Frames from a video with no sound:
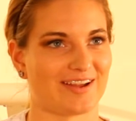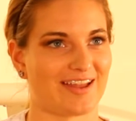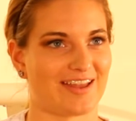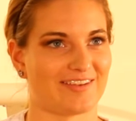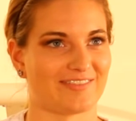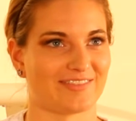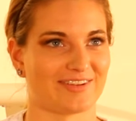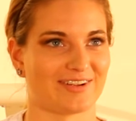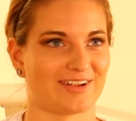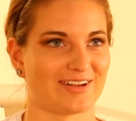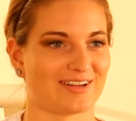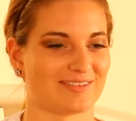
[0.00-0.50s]

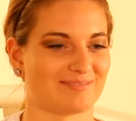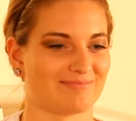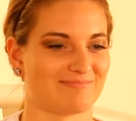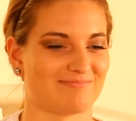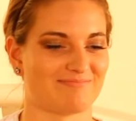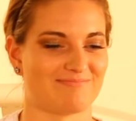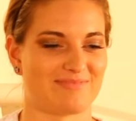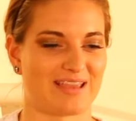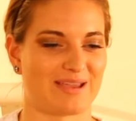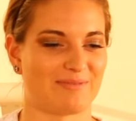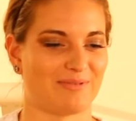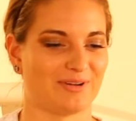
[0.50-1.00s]
ever
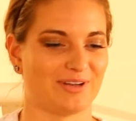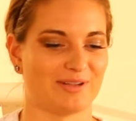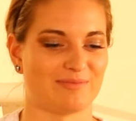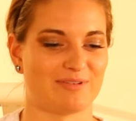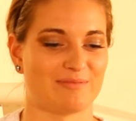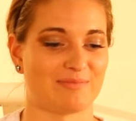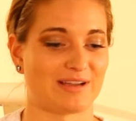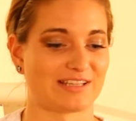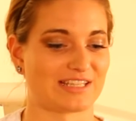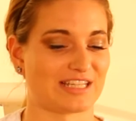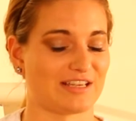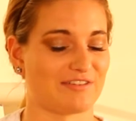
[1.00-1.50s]
be able to
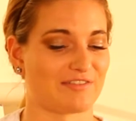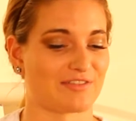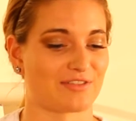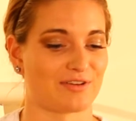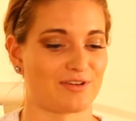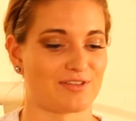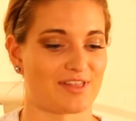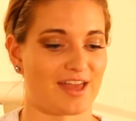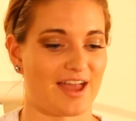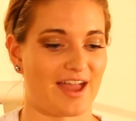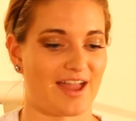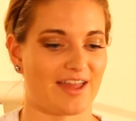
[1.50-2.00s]
put myself
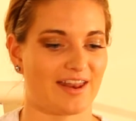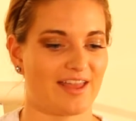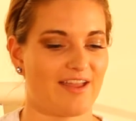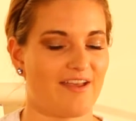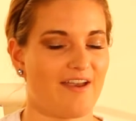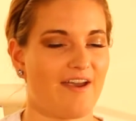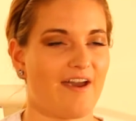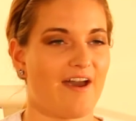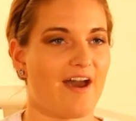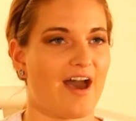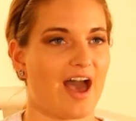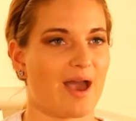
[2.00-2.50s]
through that.
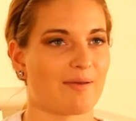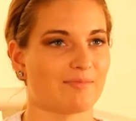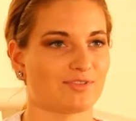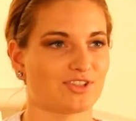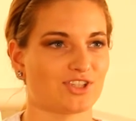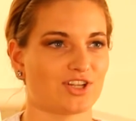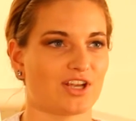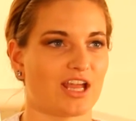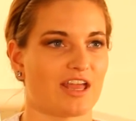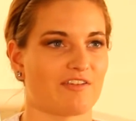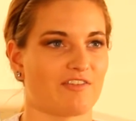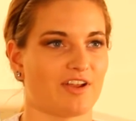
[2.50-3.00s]
I'm
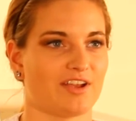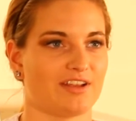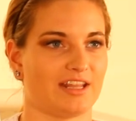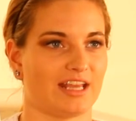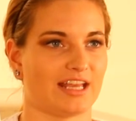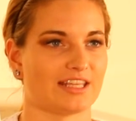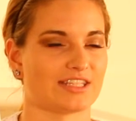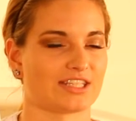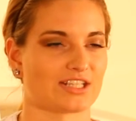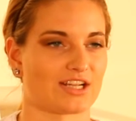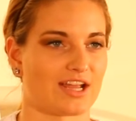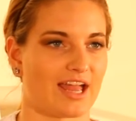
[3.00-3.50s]
sure every
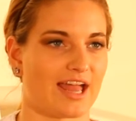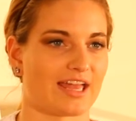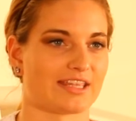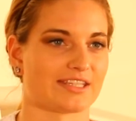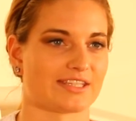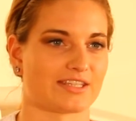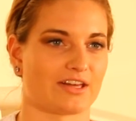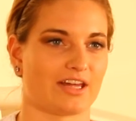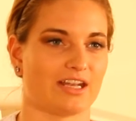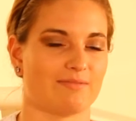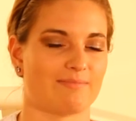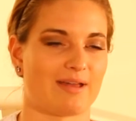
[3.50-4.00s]
dancer
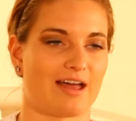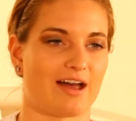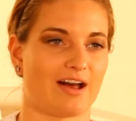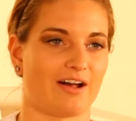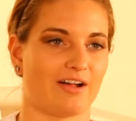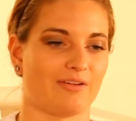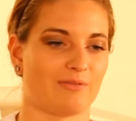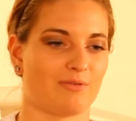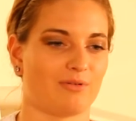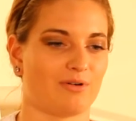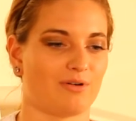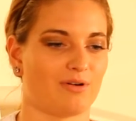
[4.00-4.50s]
has thought
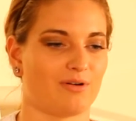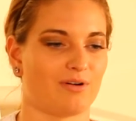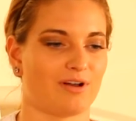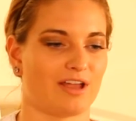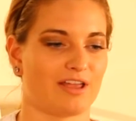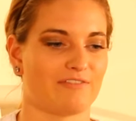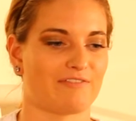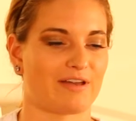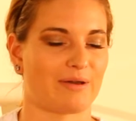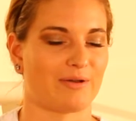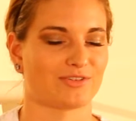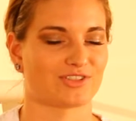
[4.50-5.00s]
about, well,
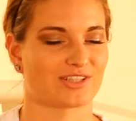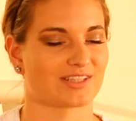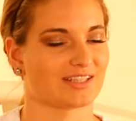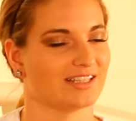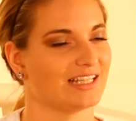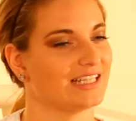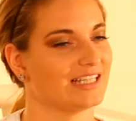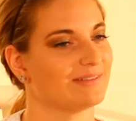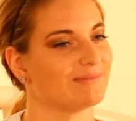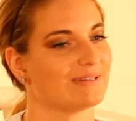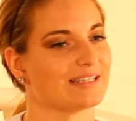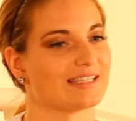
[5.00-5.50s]
if I was just a
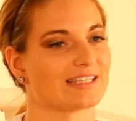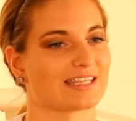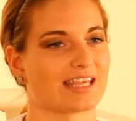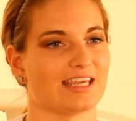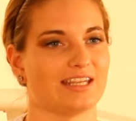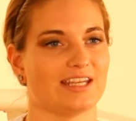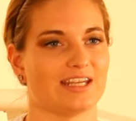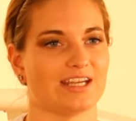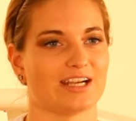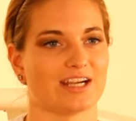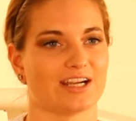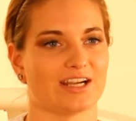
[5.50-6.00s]
little bit
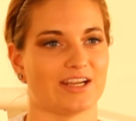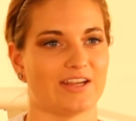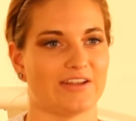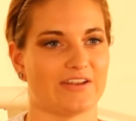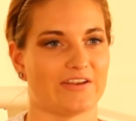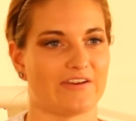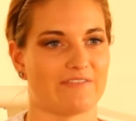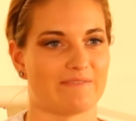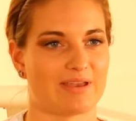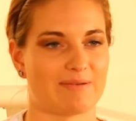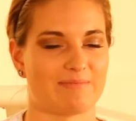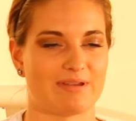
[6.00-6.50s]
skinnier, you
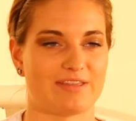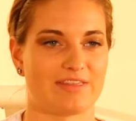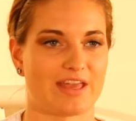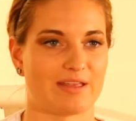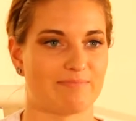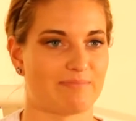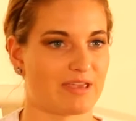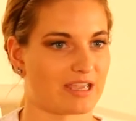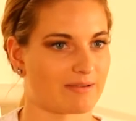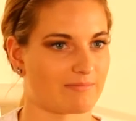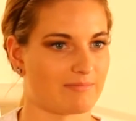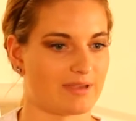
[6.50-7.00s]
know, maybe
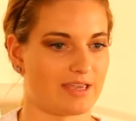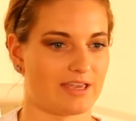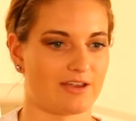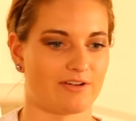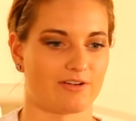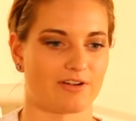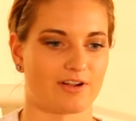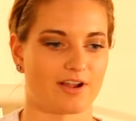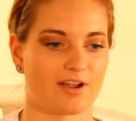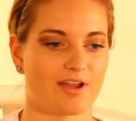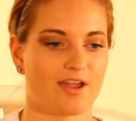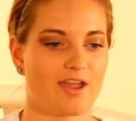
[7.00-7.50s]
they'd pick me
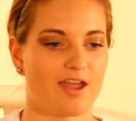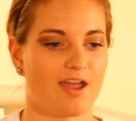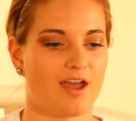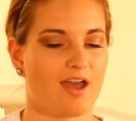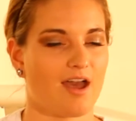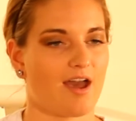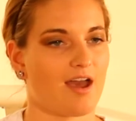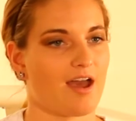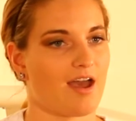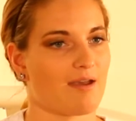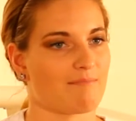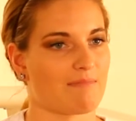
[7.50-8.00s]
or
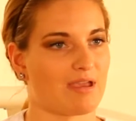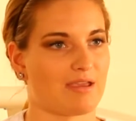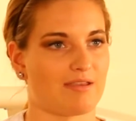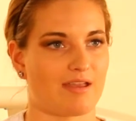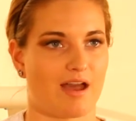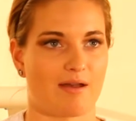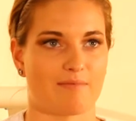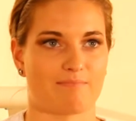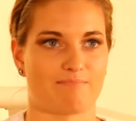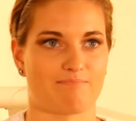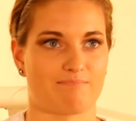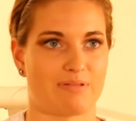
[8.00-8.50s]

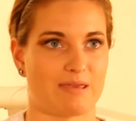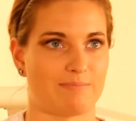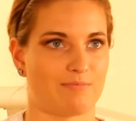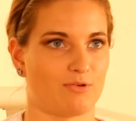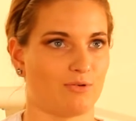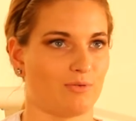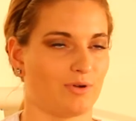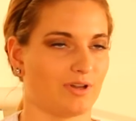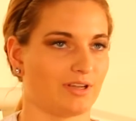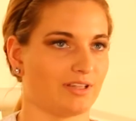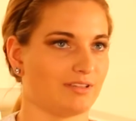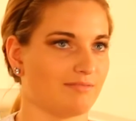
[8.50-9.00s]
maybe
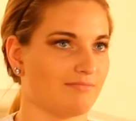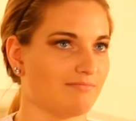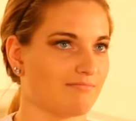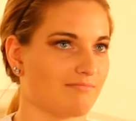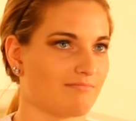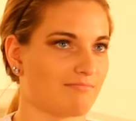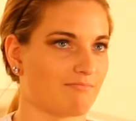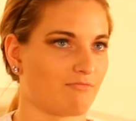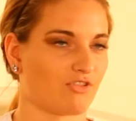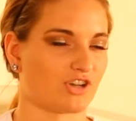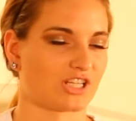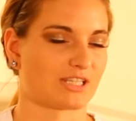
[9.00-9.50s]
people would
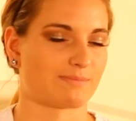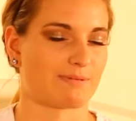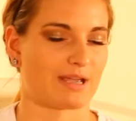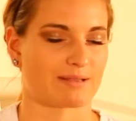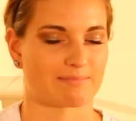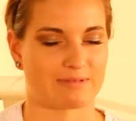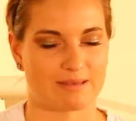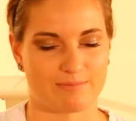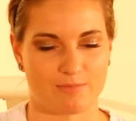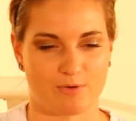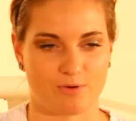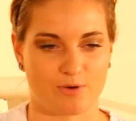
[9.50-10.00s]
respect
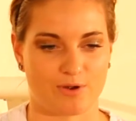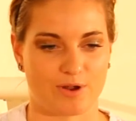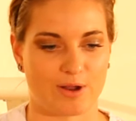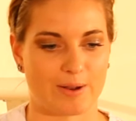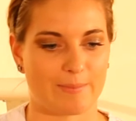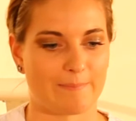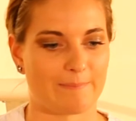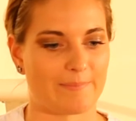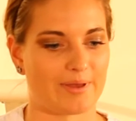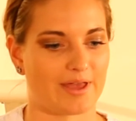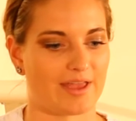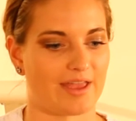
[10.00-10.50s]
me
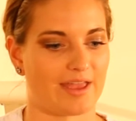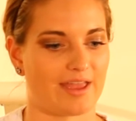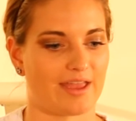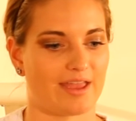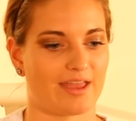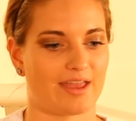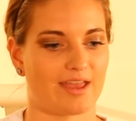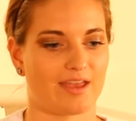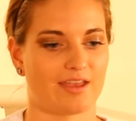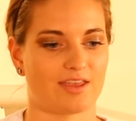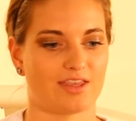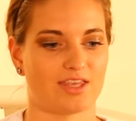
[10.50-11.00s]
more.
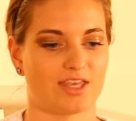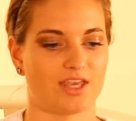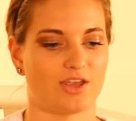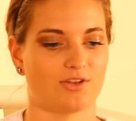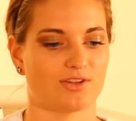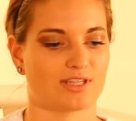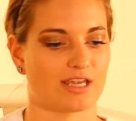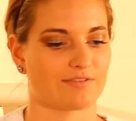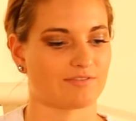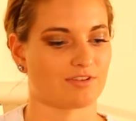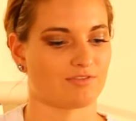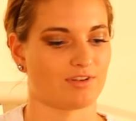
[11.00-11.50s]
But you
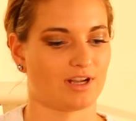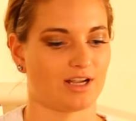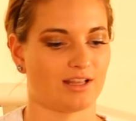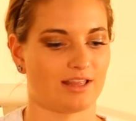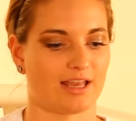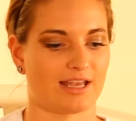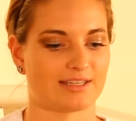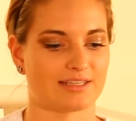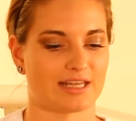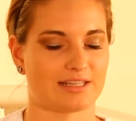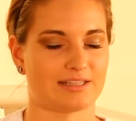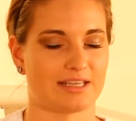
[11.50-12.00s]
just have to
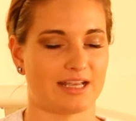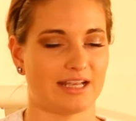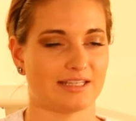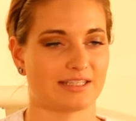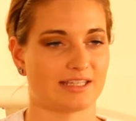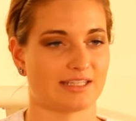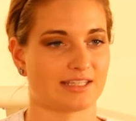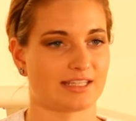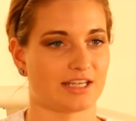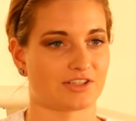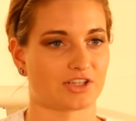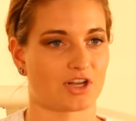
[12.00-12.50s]
realize that
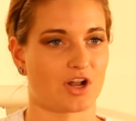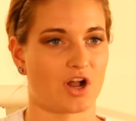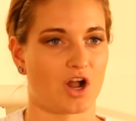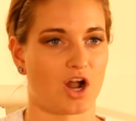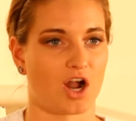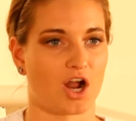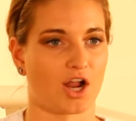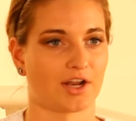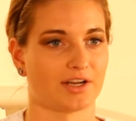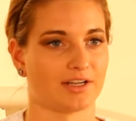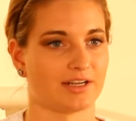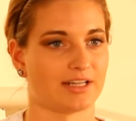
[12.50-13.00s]
dance is such a
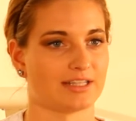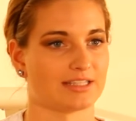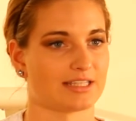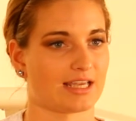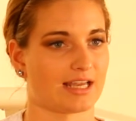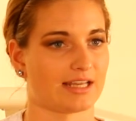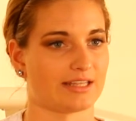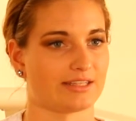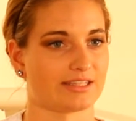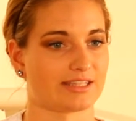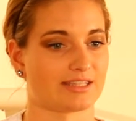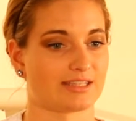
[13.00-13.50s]
hard and
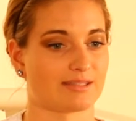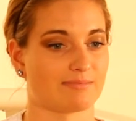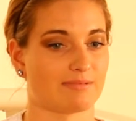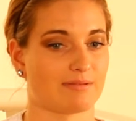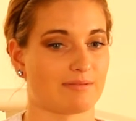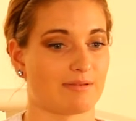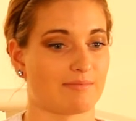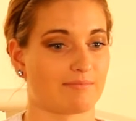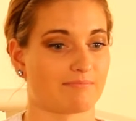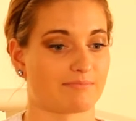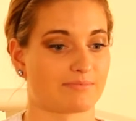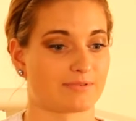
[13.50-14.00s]

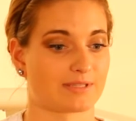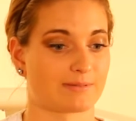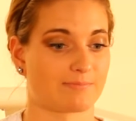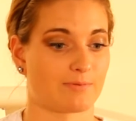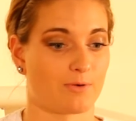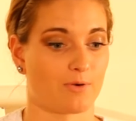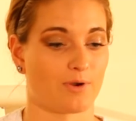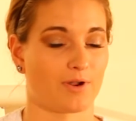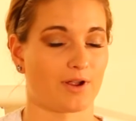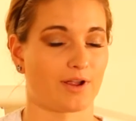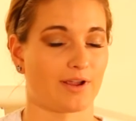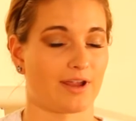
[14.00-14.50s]
intense
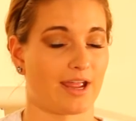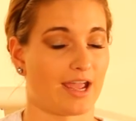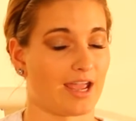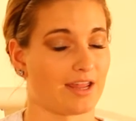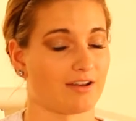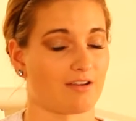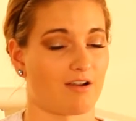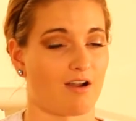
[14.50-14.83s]
sport and